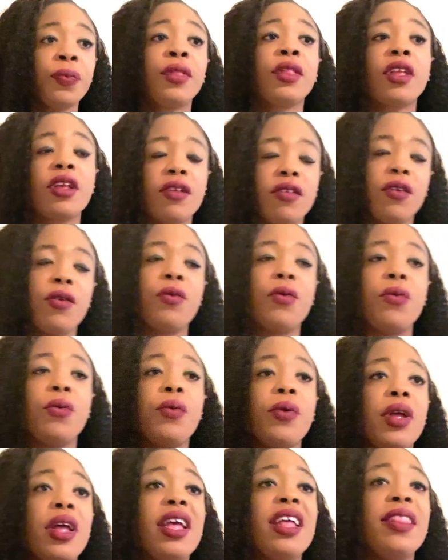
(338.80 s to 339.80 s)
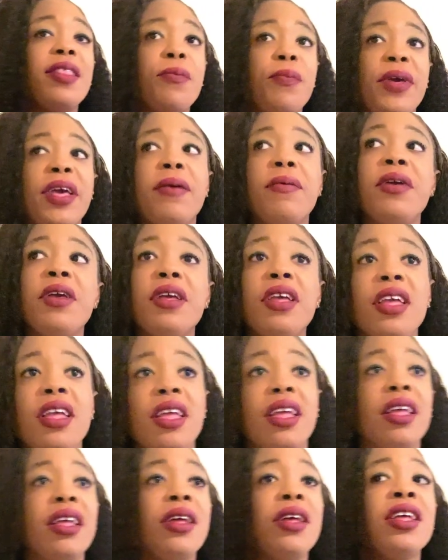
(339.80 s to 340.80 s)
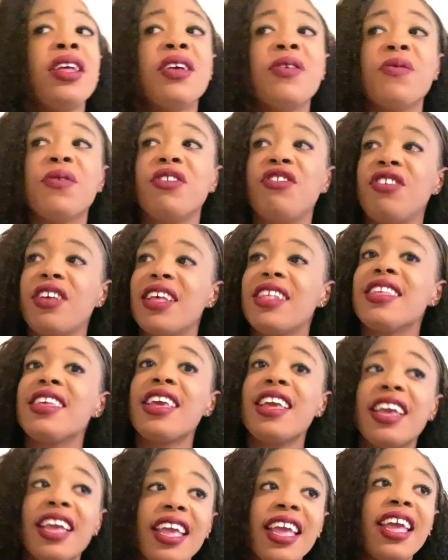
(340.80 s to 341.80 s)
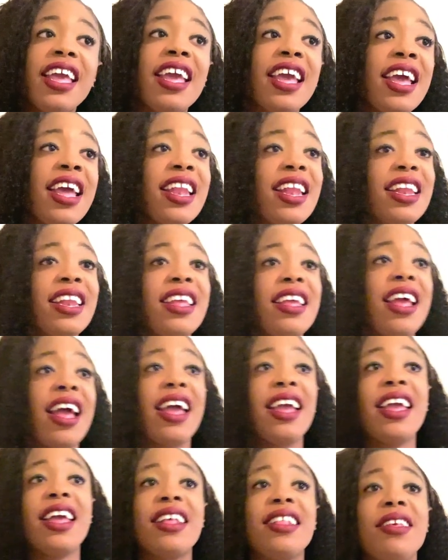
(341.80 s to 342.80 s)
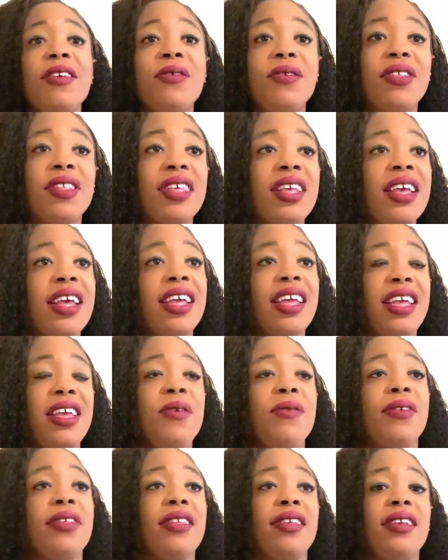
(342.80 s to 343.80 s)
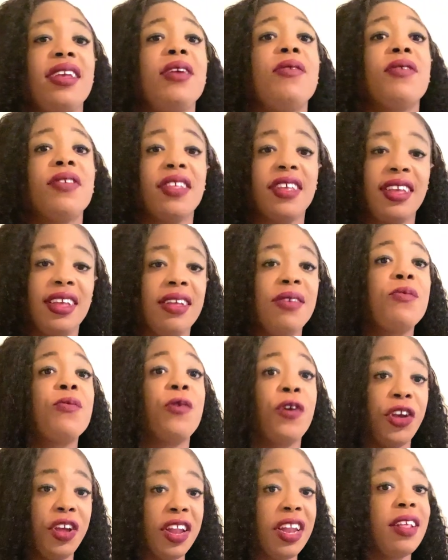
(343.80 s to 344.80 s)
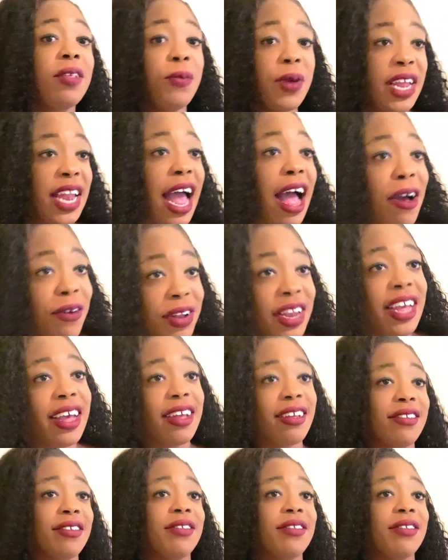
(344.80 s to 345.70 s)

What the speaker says: So the baby was just kicking, and I guess he was working his way down there